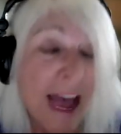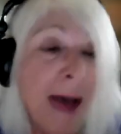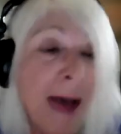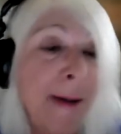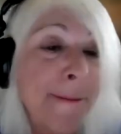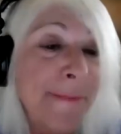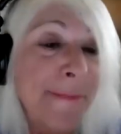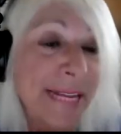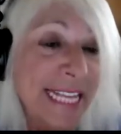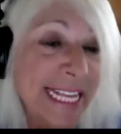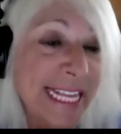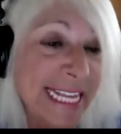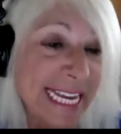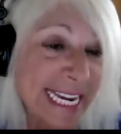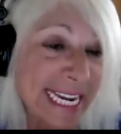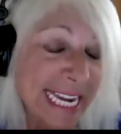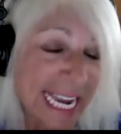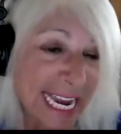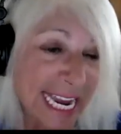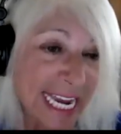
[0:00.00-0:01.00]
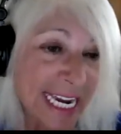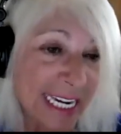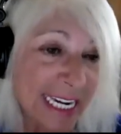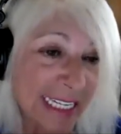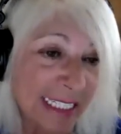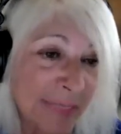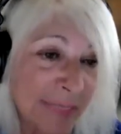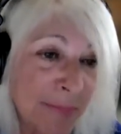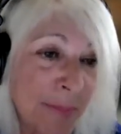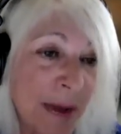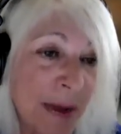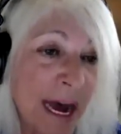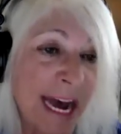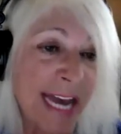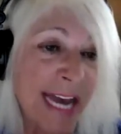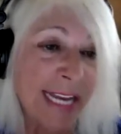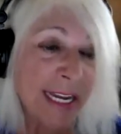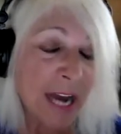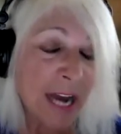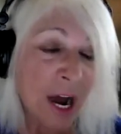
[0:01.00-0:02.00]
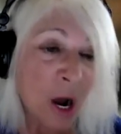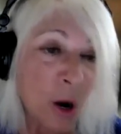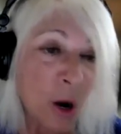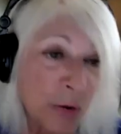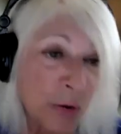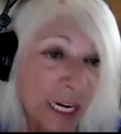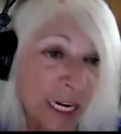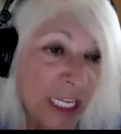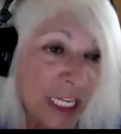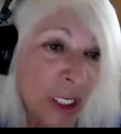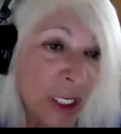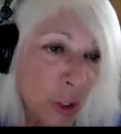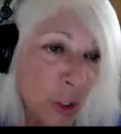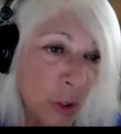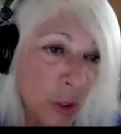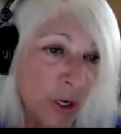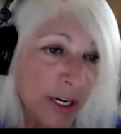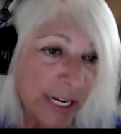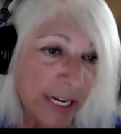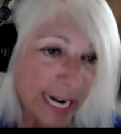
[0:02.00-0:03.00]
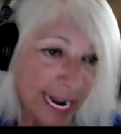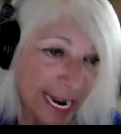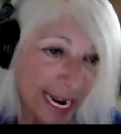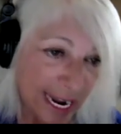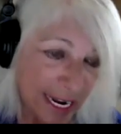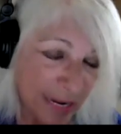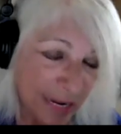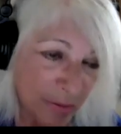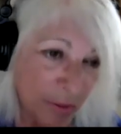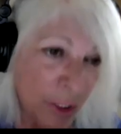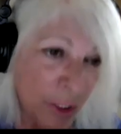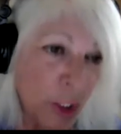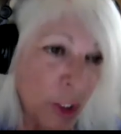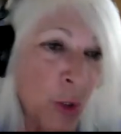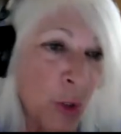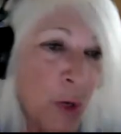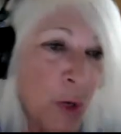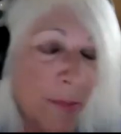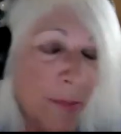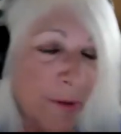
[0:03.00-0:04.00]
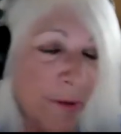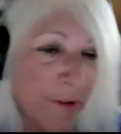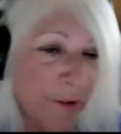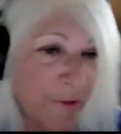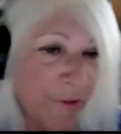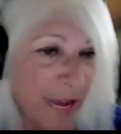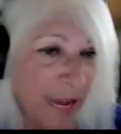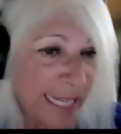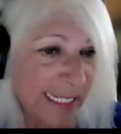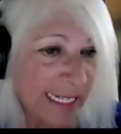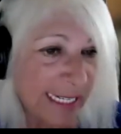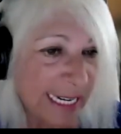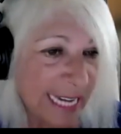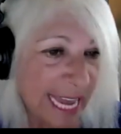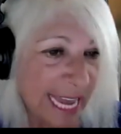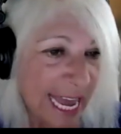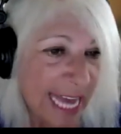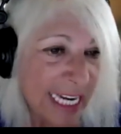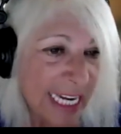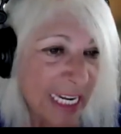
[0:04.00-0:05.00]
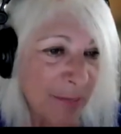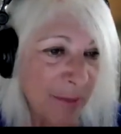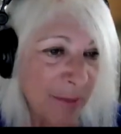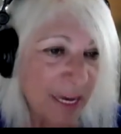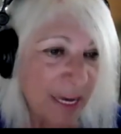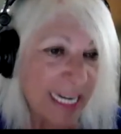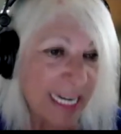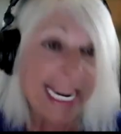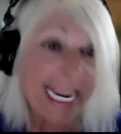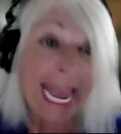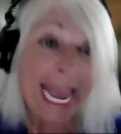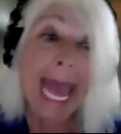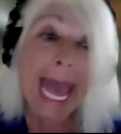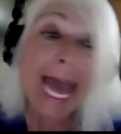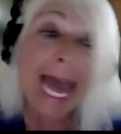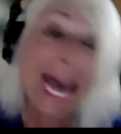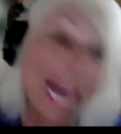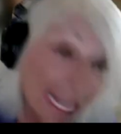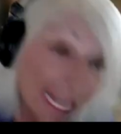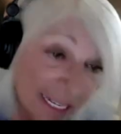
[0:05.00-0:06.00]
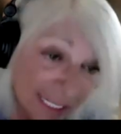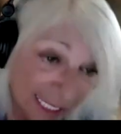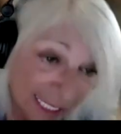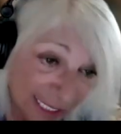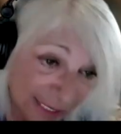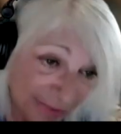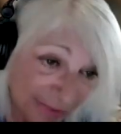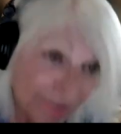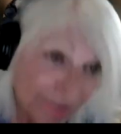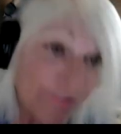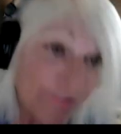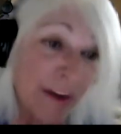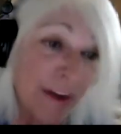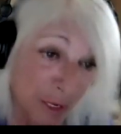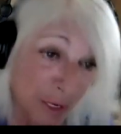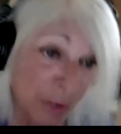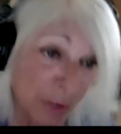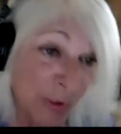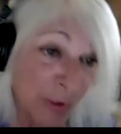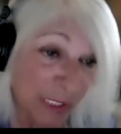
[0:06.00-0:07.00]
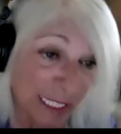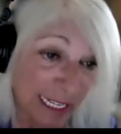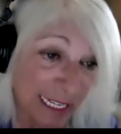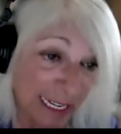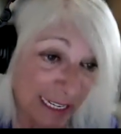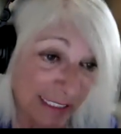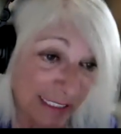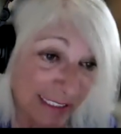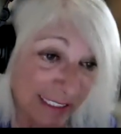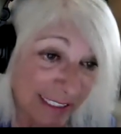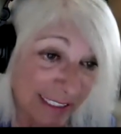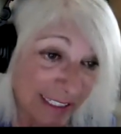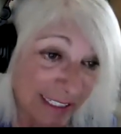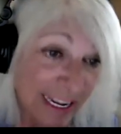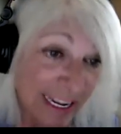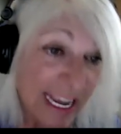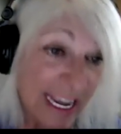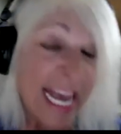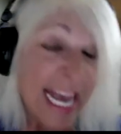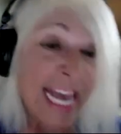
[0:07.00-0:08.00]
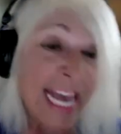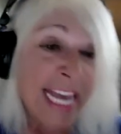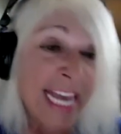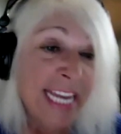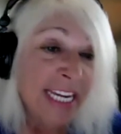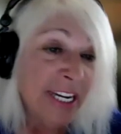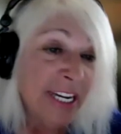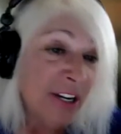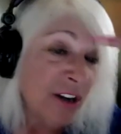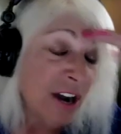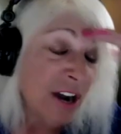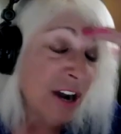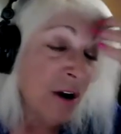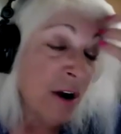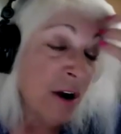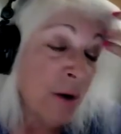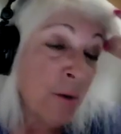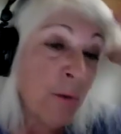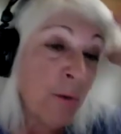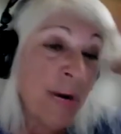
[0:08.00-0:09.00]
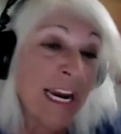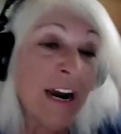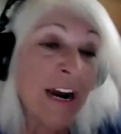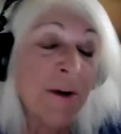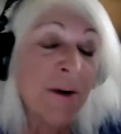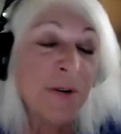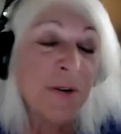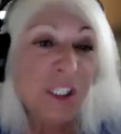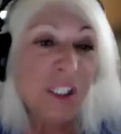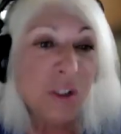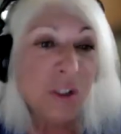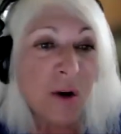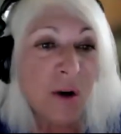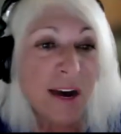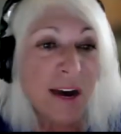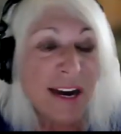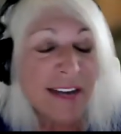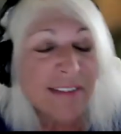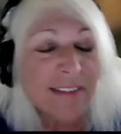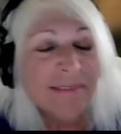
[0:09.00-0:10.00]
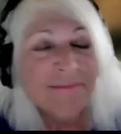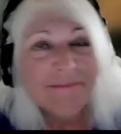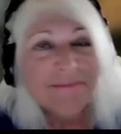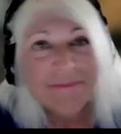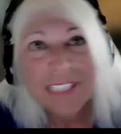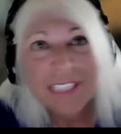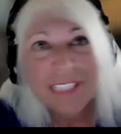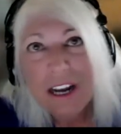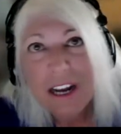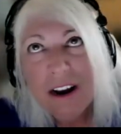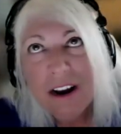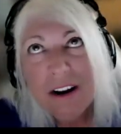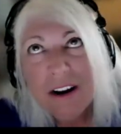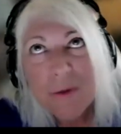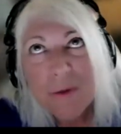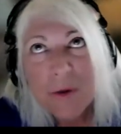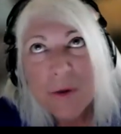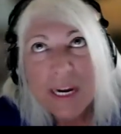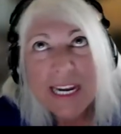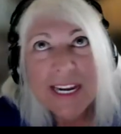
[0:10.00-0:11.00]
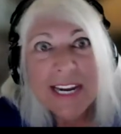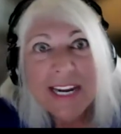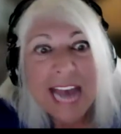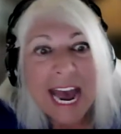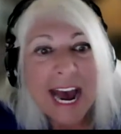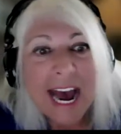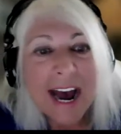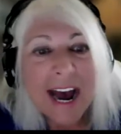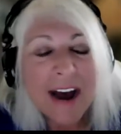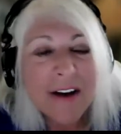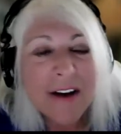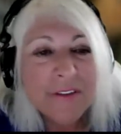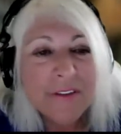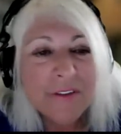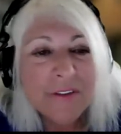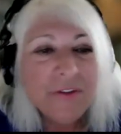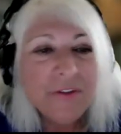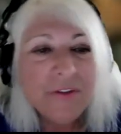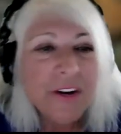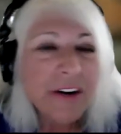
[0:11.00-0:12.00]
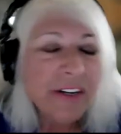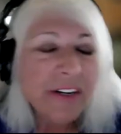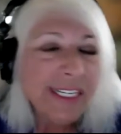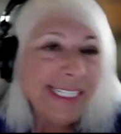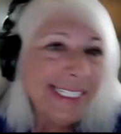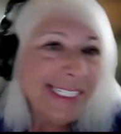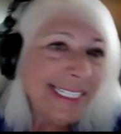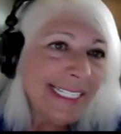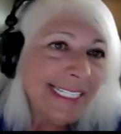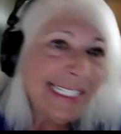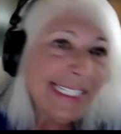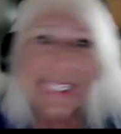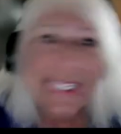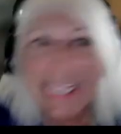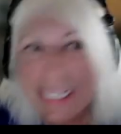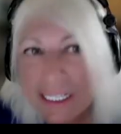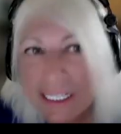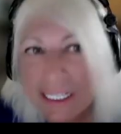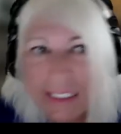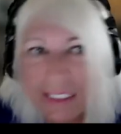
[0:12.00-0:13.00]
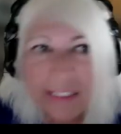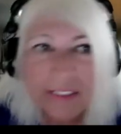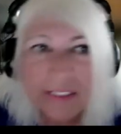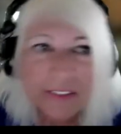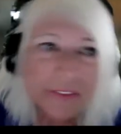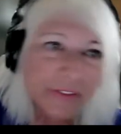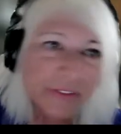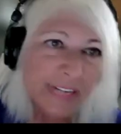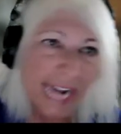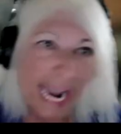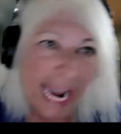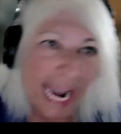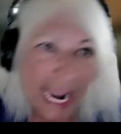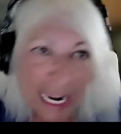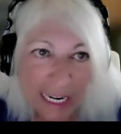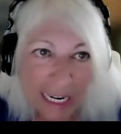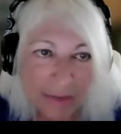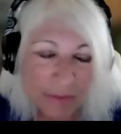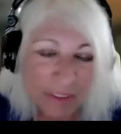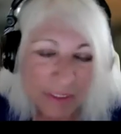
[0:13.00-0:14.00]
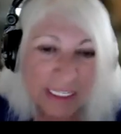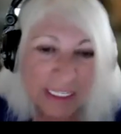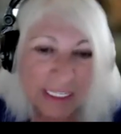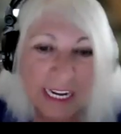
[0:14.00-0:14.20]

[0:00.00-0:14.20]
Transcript: But the thing is, by owning your name, you are preventing anybody else from using it. We always thought, we have very distinctive names.